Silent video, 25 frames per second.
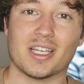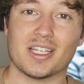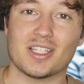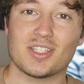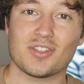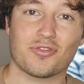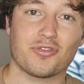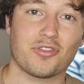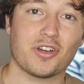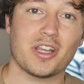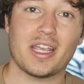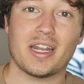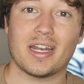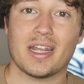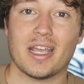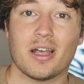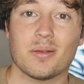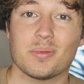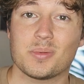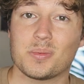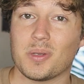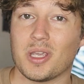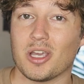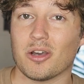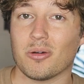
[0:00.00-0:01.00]
It's free and it
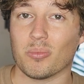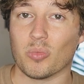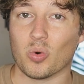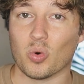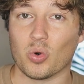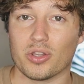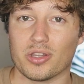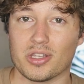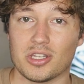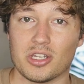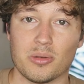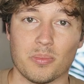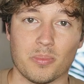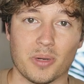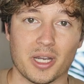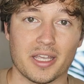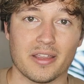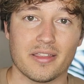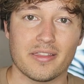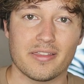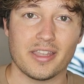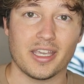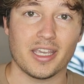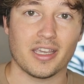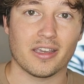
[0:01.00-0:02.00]
helps me out more than you
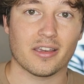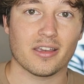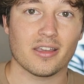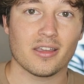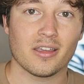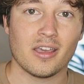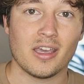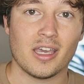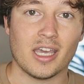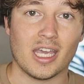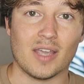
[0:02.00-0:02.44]
might think.